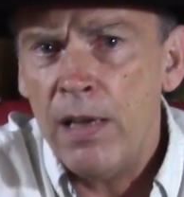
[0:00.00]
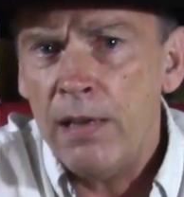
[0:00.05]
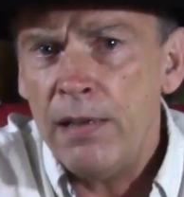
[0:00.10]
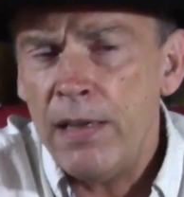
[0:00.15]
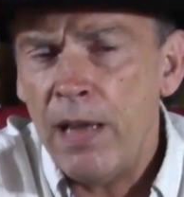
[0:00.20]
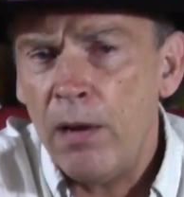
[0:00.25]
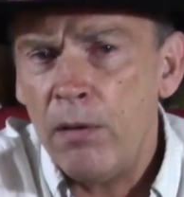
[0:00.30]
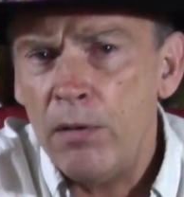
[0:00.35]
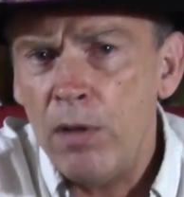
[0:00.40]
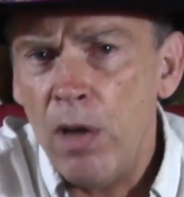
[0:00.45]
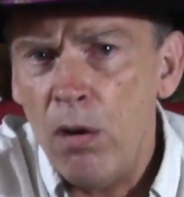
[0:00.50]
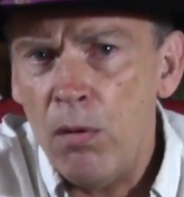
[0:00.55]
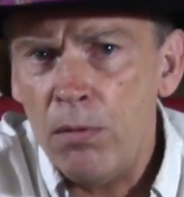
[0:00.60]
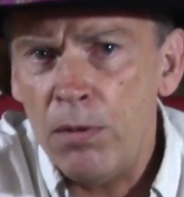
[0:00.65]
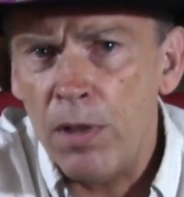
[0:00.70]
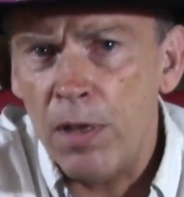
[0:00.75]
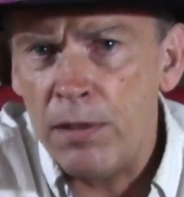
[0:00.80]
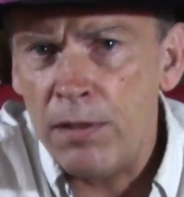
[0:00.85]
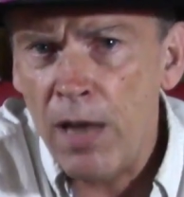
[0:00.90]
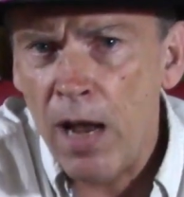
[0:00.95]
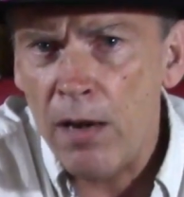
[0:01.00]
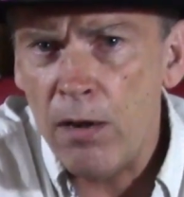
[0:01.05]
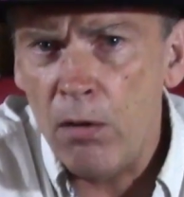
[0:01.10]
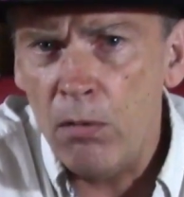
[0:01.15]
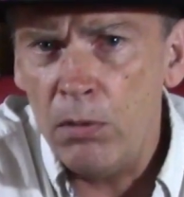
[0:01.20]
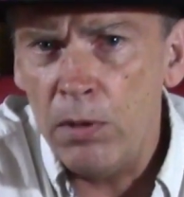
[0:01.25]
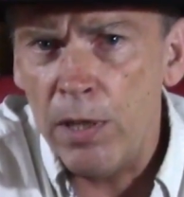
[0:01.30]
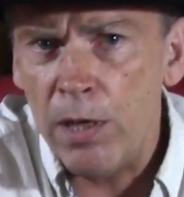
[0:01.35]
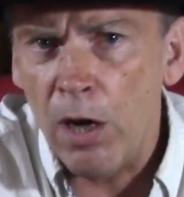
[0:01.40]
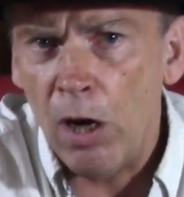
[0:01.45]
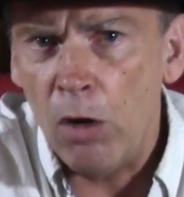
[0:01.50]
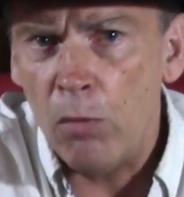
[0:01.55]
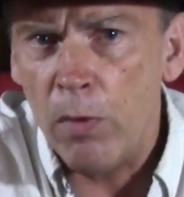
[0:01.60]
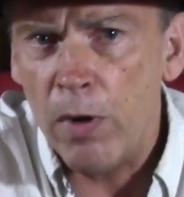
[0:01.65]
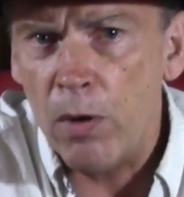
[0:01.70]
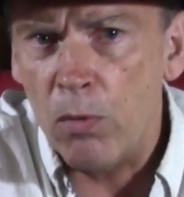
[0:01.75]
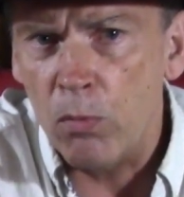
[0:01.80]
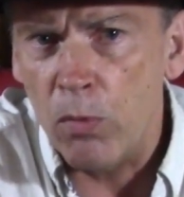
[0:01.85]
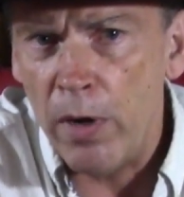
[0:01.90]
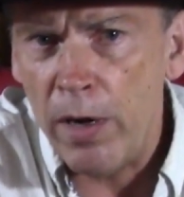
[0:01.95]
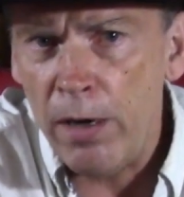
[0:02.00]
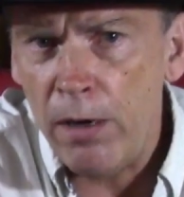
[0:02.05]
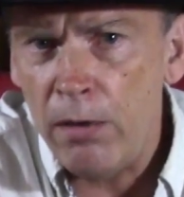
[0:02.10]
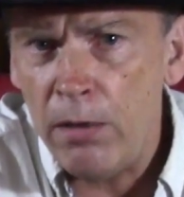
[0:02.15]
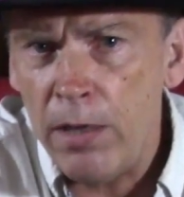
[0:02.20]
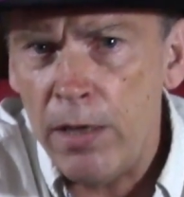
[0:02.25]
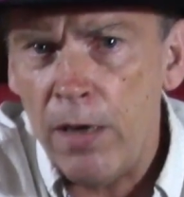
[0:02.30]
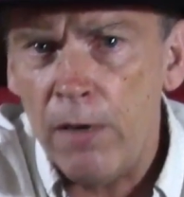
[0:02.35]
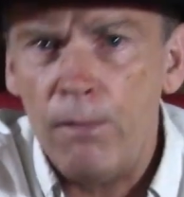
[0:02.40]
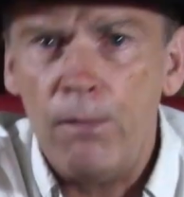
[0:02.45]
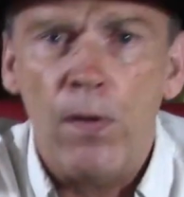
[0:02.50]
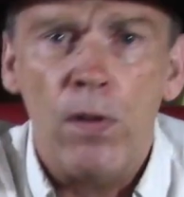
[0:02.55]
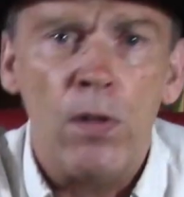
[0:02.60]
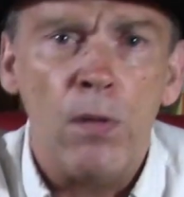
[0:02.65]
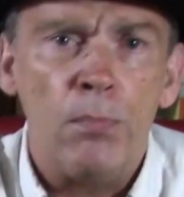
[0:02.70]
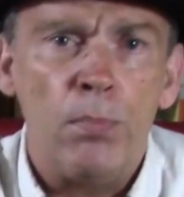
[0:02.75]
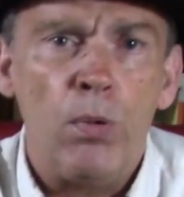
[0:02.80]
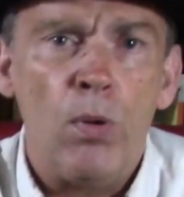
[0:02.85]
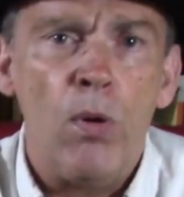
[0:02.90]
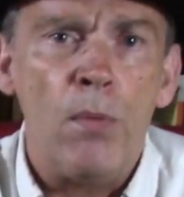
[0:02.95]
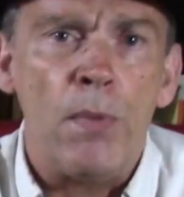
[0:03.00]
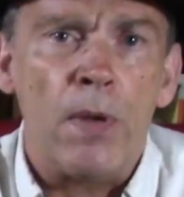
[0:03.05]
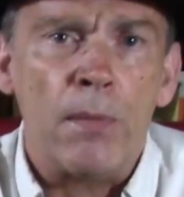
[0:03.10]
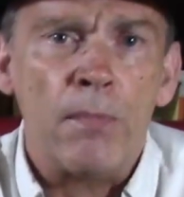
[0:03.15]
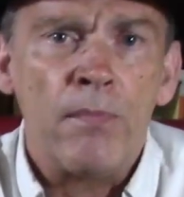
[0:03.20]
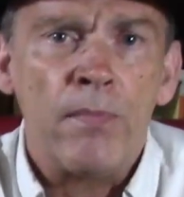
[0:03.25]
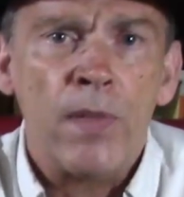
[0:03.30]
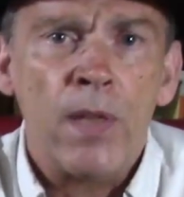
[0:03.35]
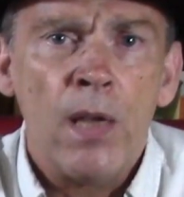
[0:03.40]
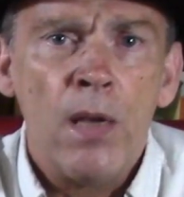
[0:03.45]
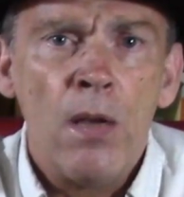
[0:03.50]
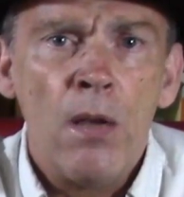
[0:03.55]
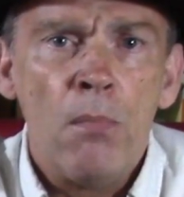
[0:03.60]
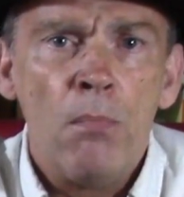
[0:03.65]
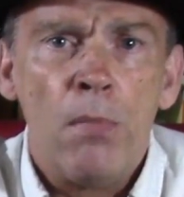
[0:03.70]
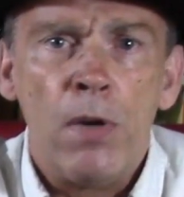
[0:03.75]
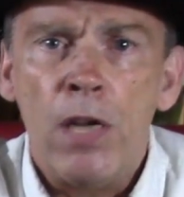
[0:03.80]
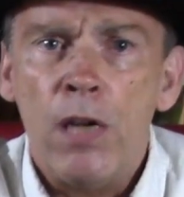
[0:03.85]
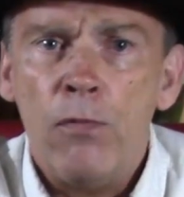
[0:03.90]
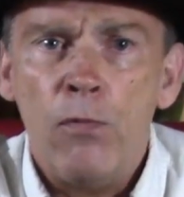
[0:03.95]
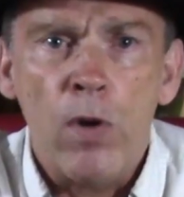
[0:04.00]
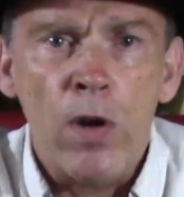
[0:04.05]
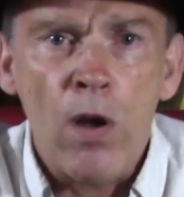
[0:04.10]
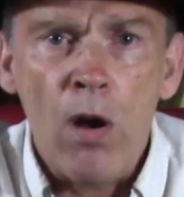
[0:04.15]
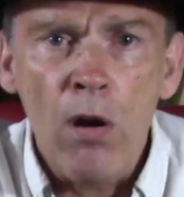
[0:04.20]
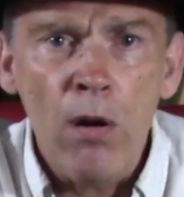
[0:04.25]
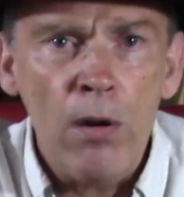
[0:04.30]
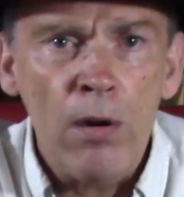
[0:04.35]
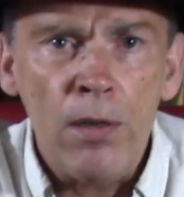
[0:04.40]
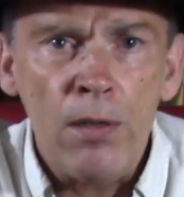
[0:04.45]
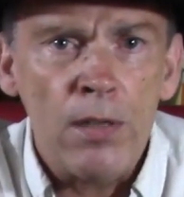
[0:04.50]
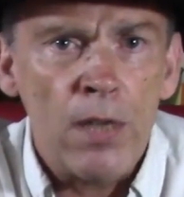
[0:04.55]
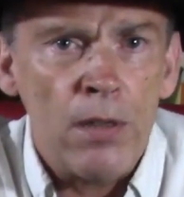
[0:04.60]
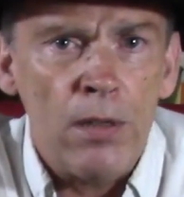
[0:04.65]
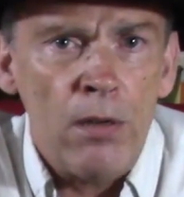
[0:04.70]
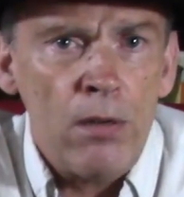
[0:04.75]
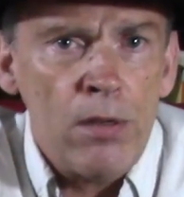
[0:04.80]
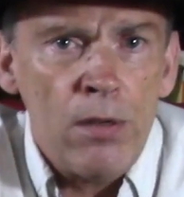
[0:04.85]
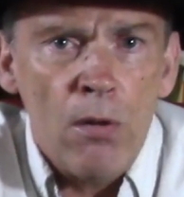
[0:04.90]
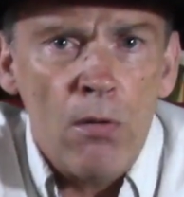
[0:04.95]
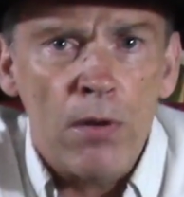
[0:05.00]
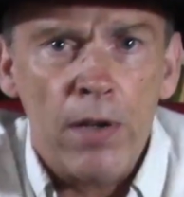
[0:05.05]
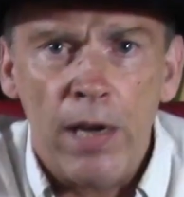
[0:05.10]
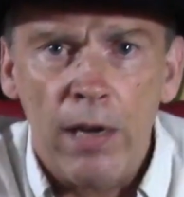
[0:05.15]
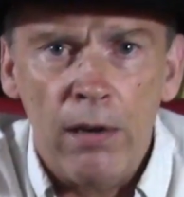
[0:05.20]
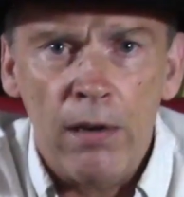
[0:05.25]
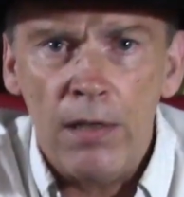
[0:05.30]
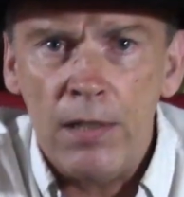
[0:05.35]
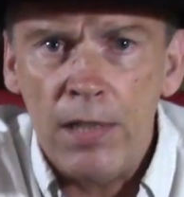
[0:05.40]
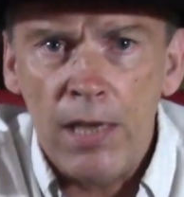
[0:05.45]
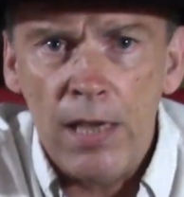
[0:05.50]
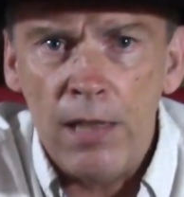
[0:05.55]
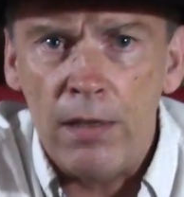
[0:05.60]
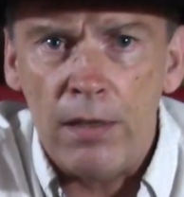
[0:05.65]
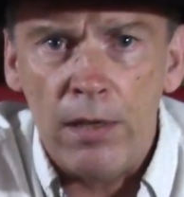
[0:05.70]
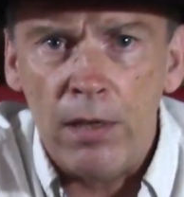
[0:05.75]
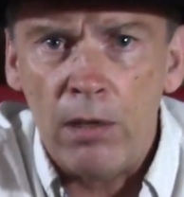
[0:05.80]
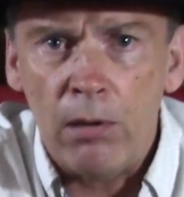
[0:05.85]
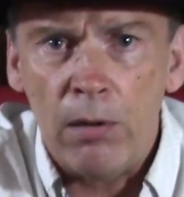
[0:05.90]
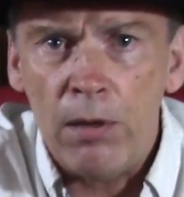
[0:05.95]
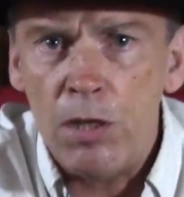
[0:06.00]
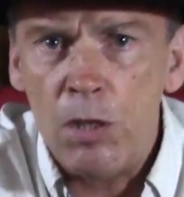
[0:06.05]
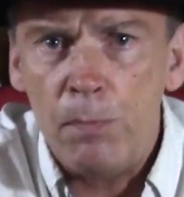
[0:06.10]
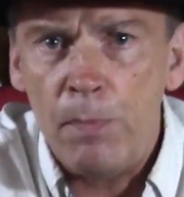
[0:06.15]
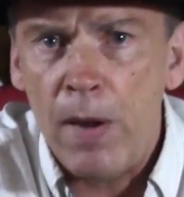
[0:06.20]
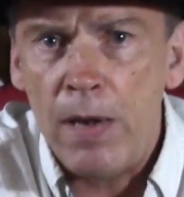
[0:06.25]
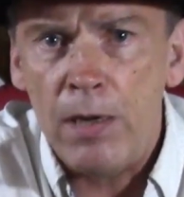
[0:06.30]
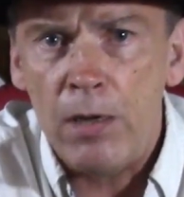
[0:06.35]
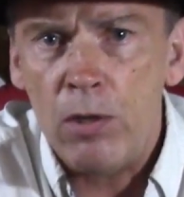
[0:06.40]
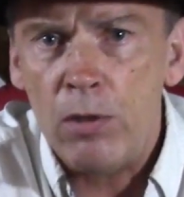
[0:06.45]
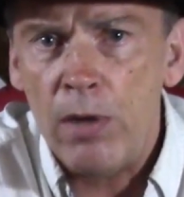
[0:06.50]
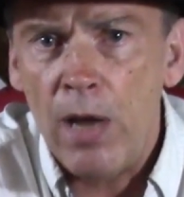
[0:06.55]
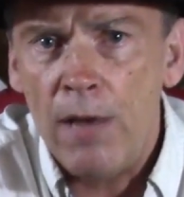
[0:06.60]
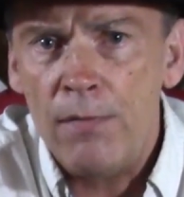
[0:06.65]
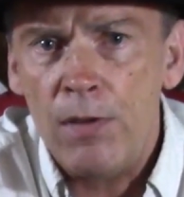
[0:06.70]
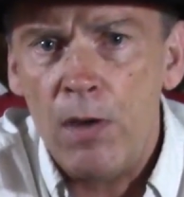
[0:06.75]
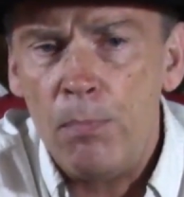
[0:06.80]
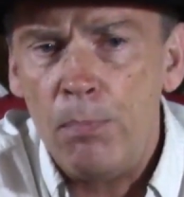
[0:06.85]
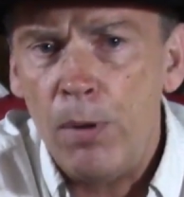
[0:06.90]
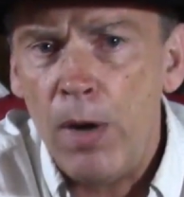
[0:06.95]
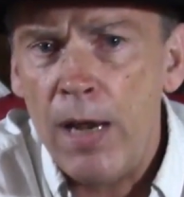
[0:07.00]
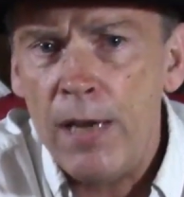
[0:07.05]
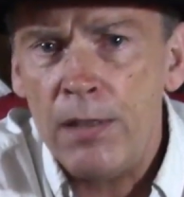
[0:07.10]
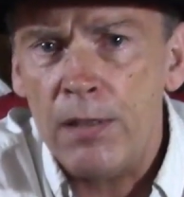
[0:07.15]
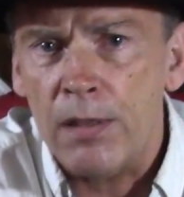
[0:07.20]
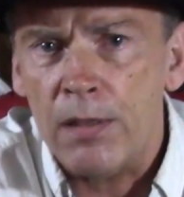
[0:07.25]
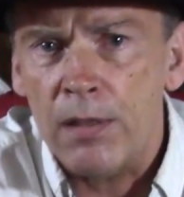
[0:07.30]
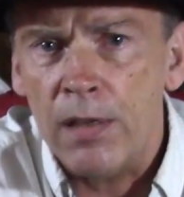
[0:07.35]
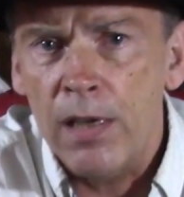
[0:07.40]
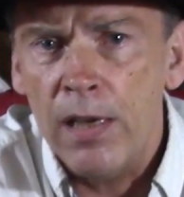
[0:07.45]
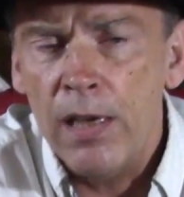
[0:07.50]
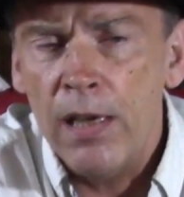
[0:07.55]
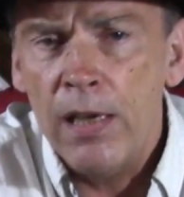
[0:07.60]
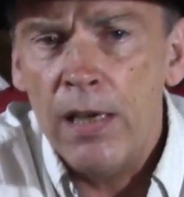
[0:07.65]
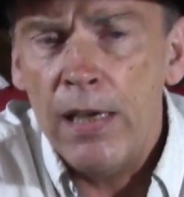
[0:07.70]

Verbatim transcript: Now, note that not only are we rarely at full employment, but if we aren't, then there's no guarantee that increased spending drives up prices.